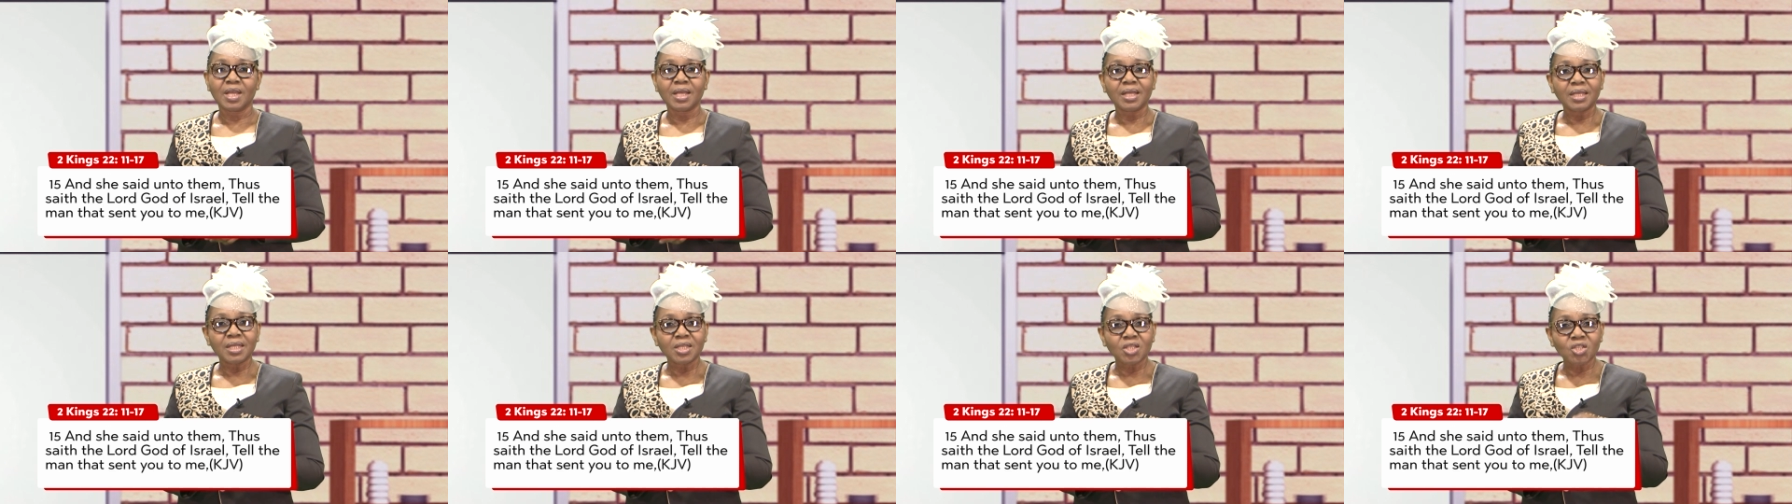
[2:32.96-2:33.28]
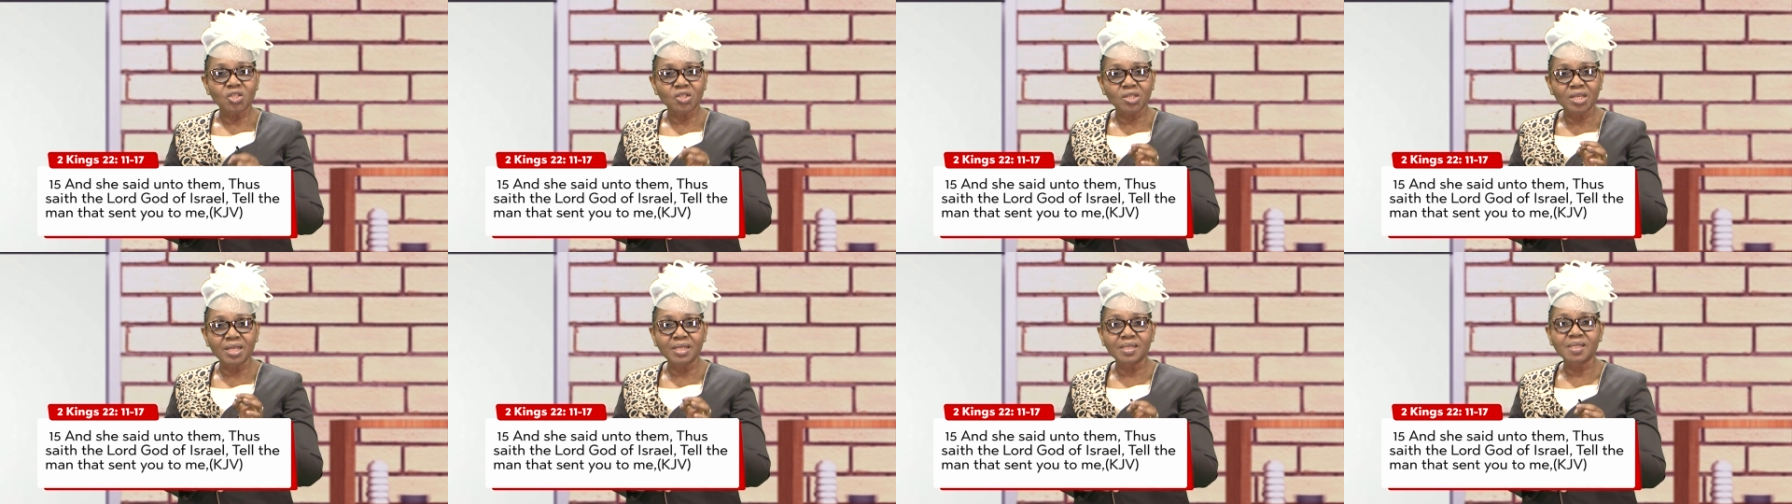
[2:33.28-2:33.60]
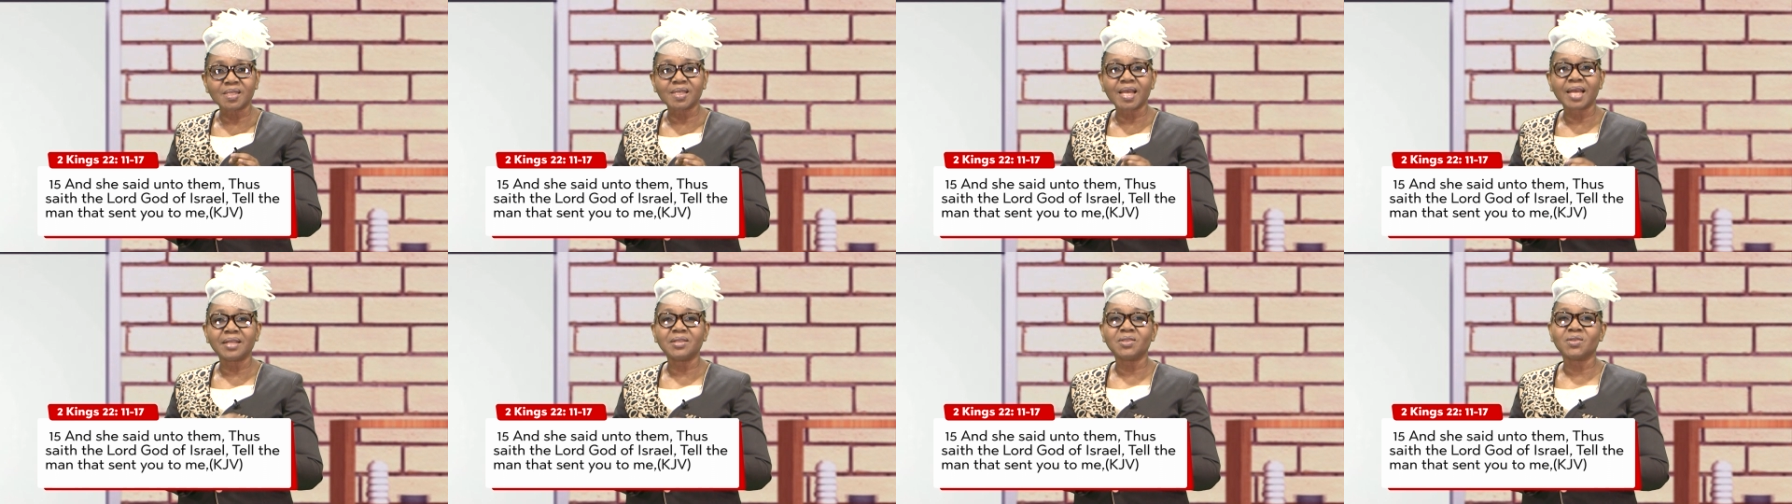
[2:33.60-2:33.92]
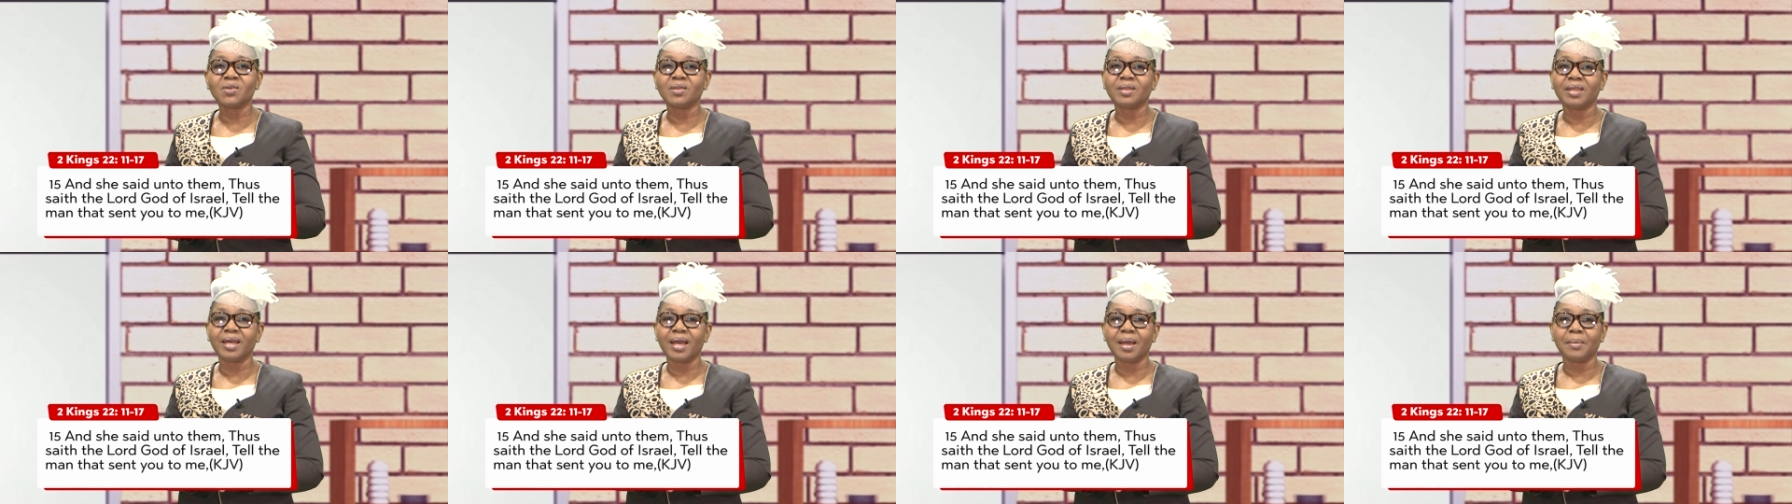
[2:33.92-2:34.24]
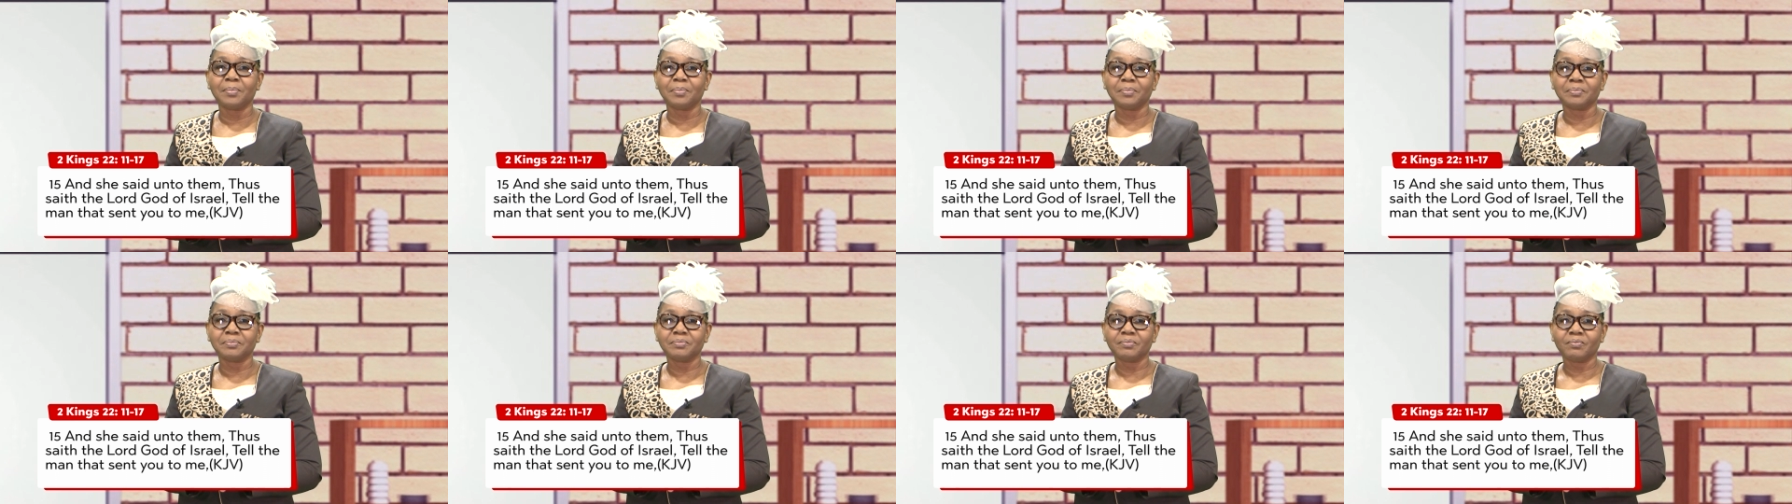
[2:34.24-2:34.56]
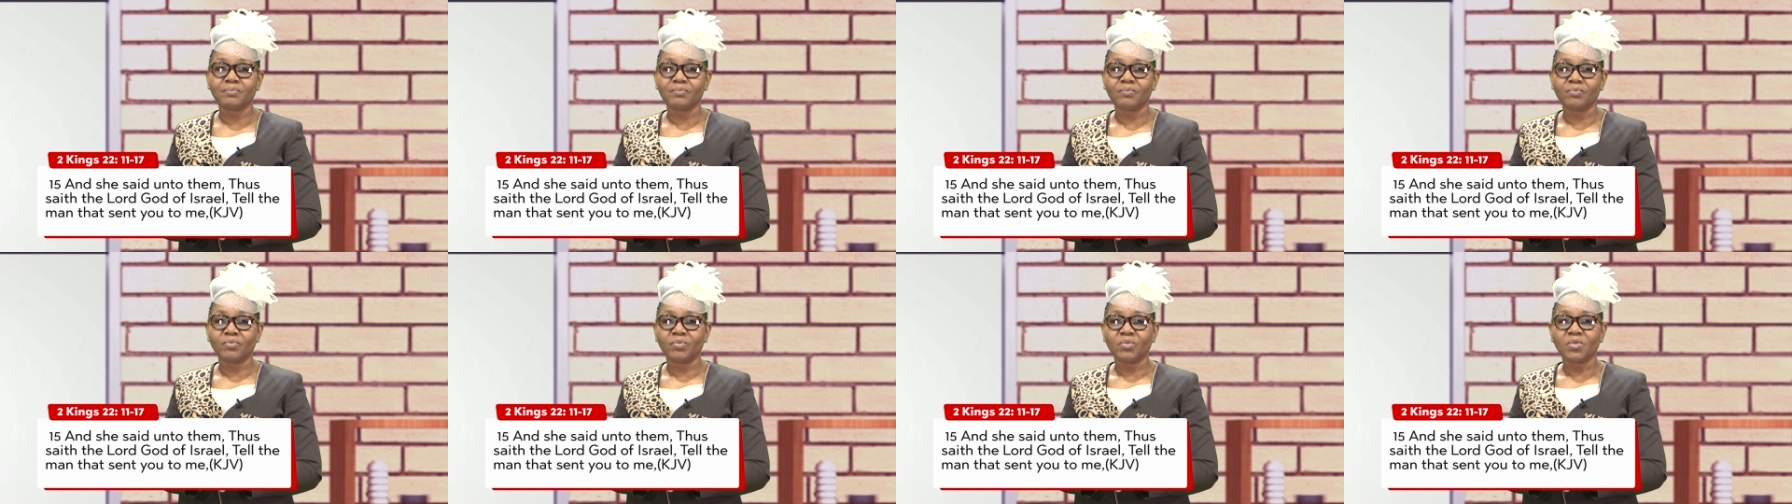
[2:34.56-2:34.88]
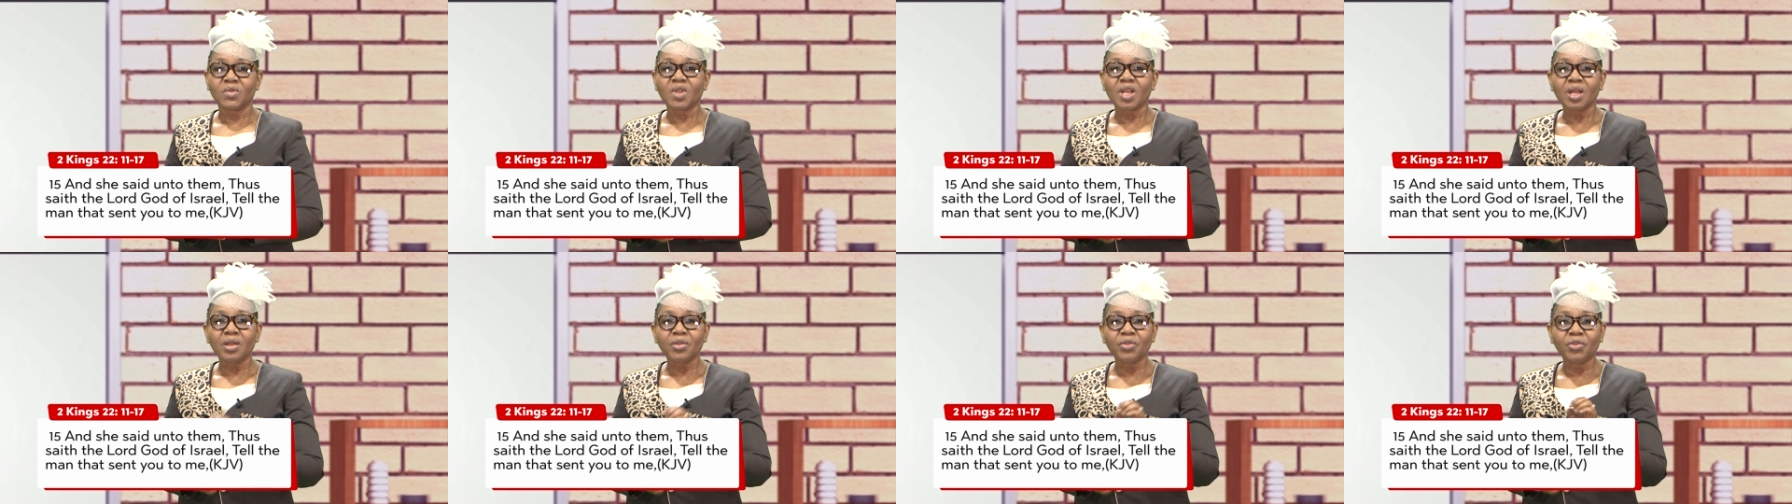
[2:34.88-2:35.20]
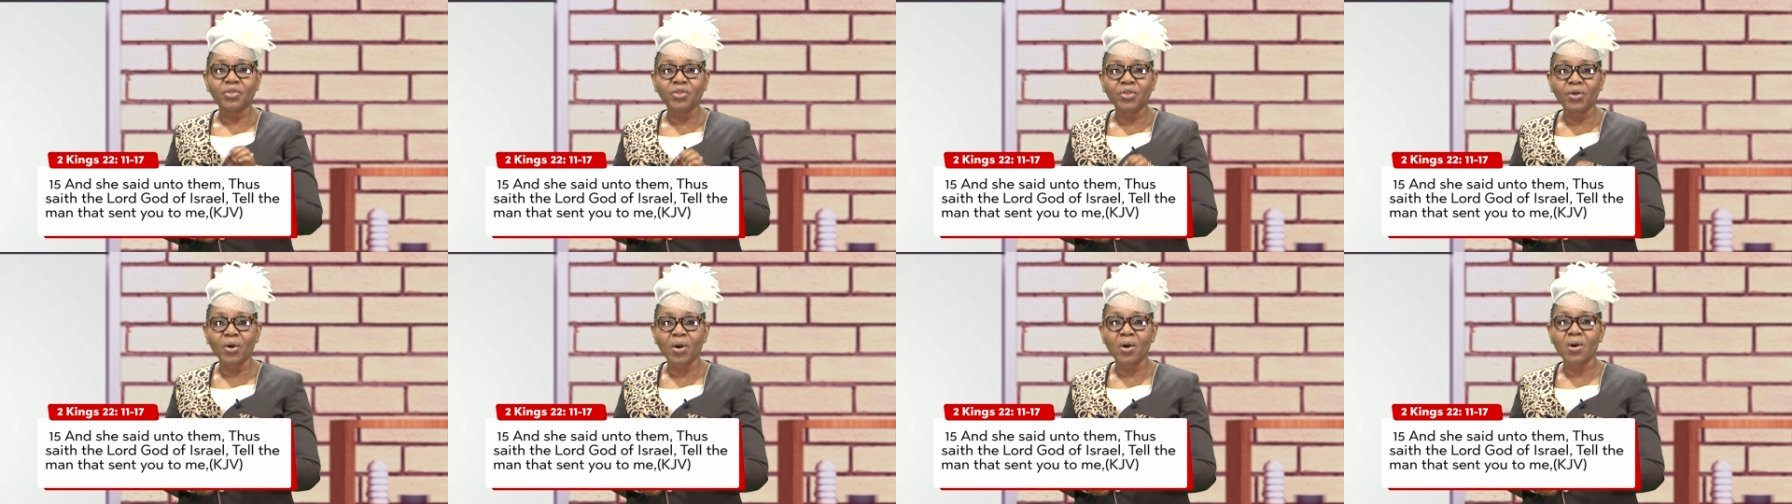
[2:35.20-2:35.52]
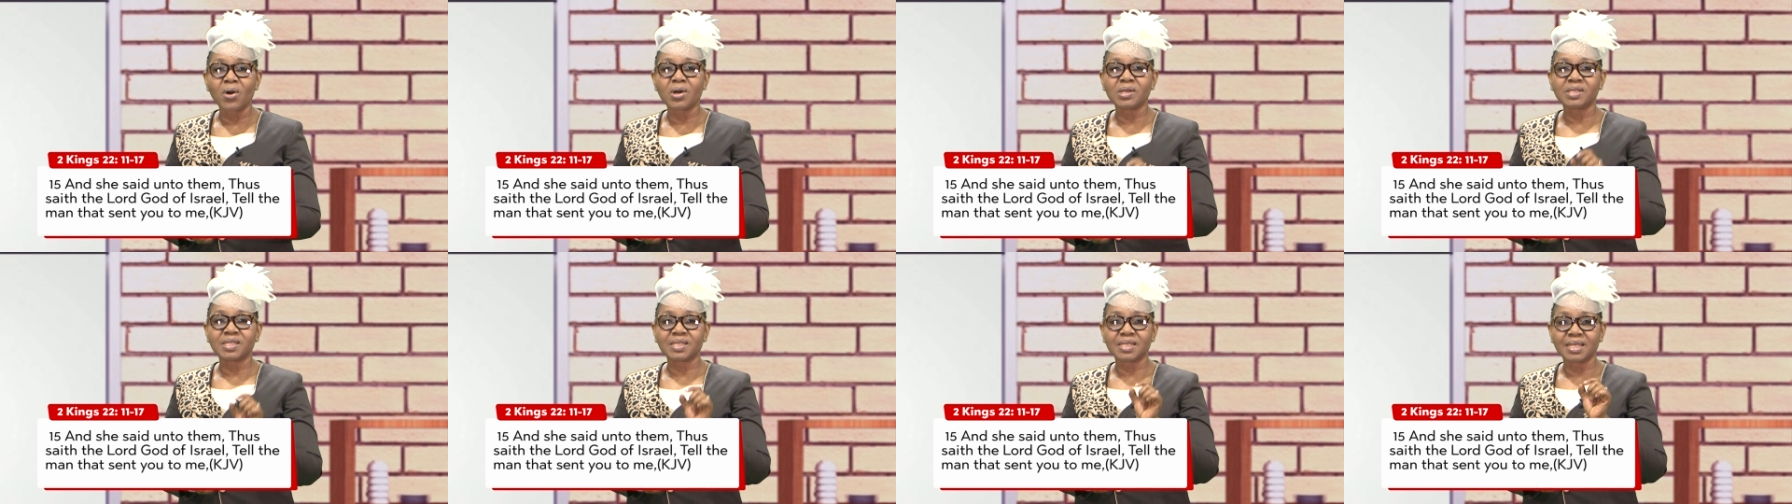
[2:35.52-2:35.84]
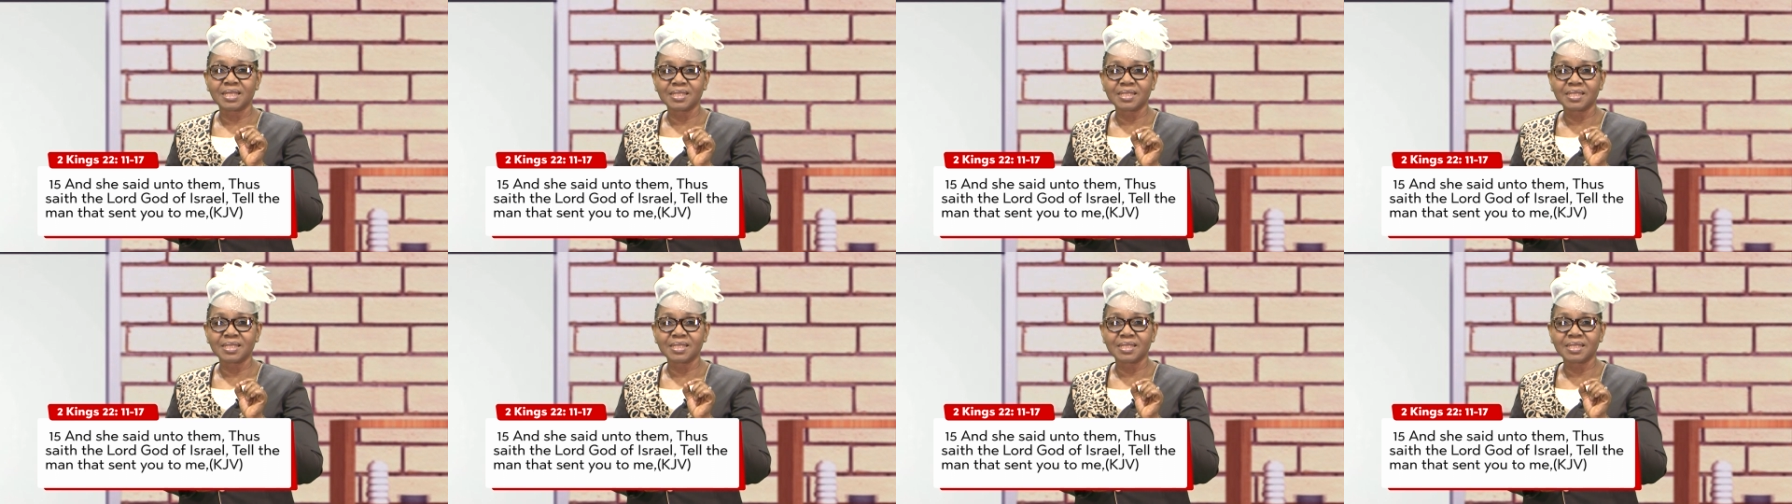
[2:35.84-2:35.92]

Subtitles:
She said to them, thus